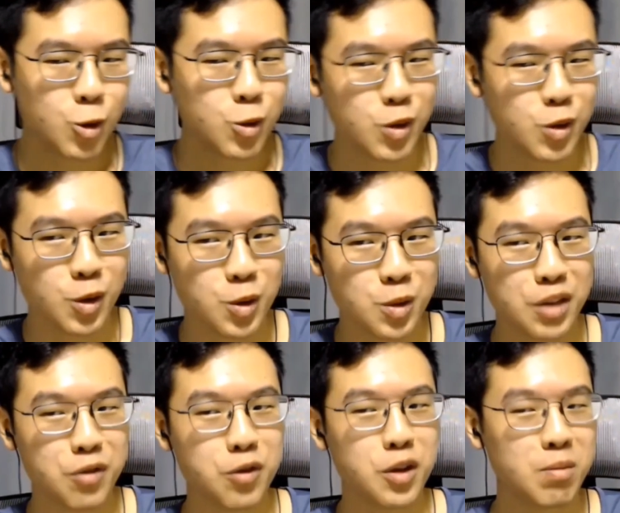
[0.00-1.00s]
know
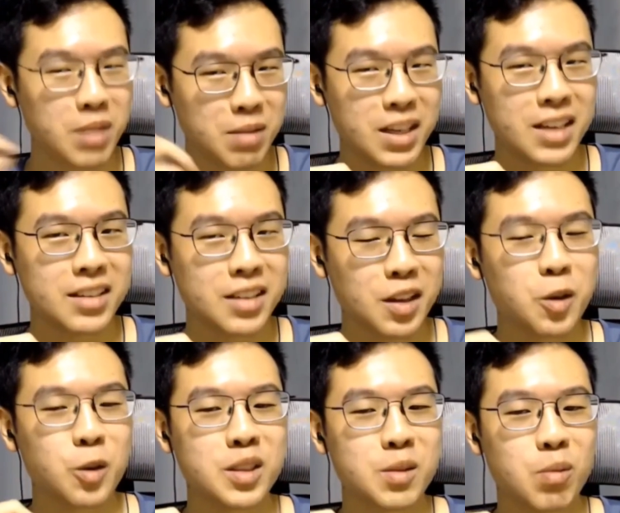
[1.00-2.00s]
if you are baptized in the
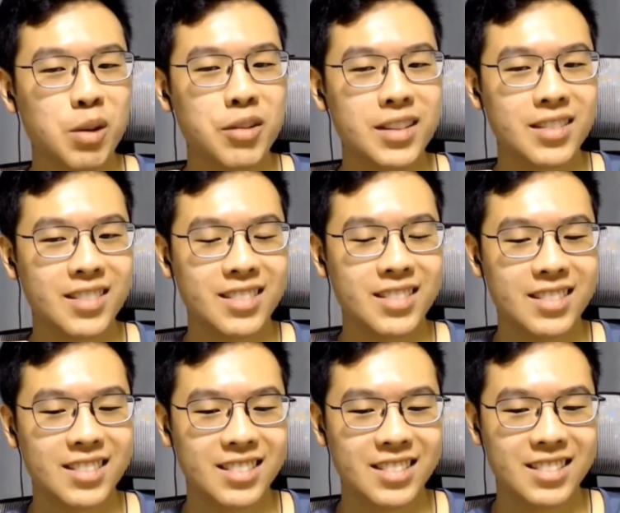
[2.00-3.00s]
Holy Spirit?
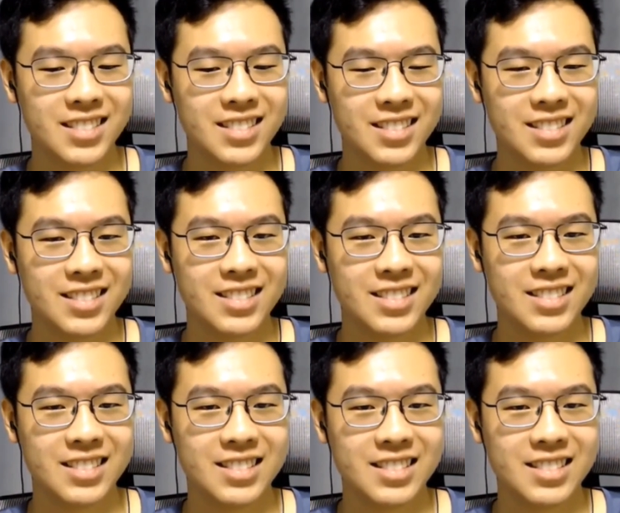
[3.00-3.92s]
do